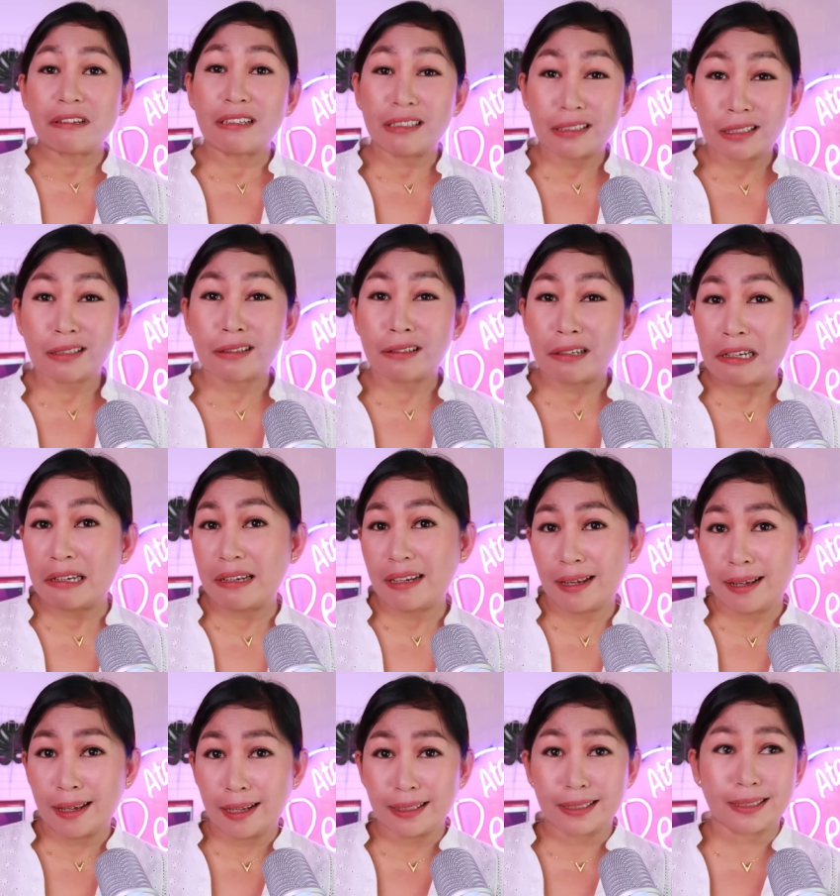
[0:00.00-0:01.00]
Is it
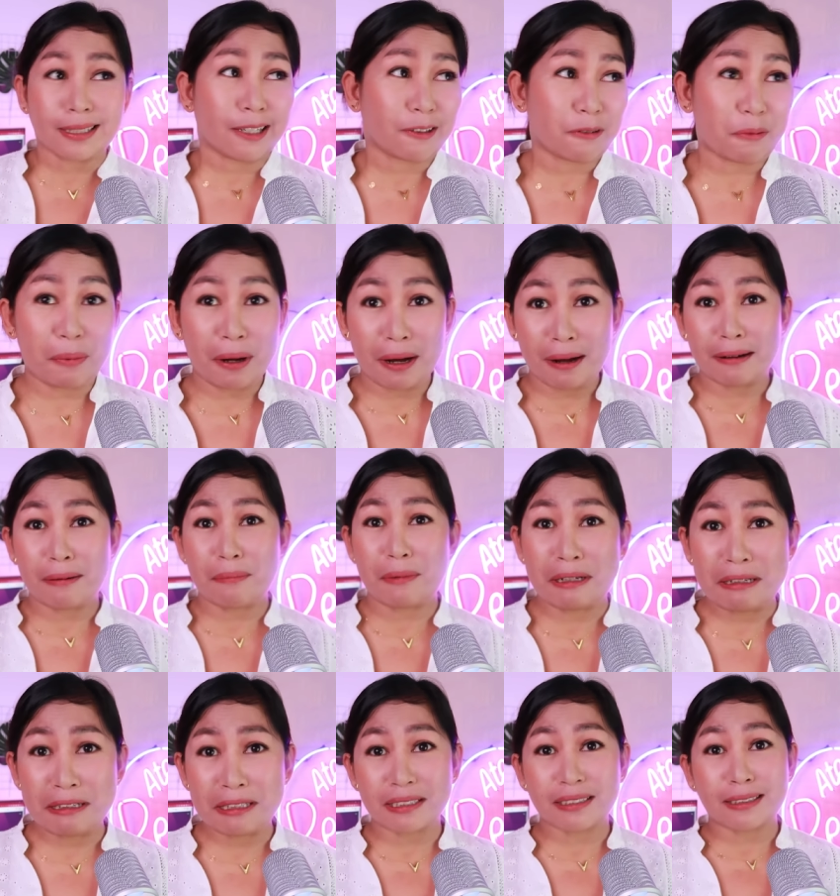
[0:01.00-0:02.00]
really instant? O baka
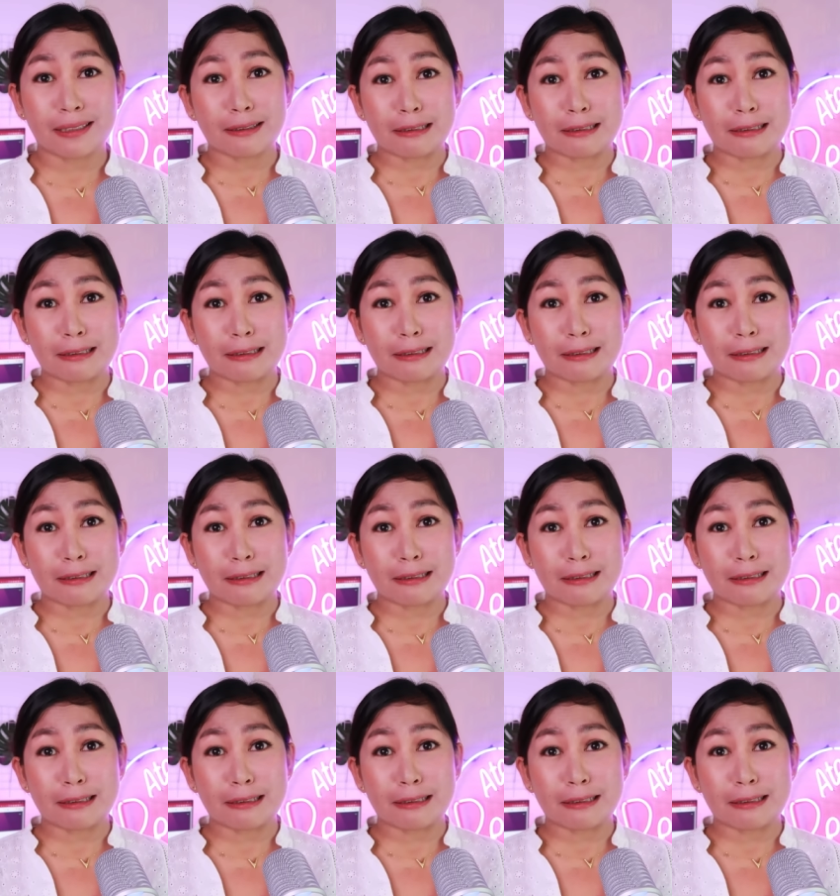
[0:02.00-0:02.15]
naman instant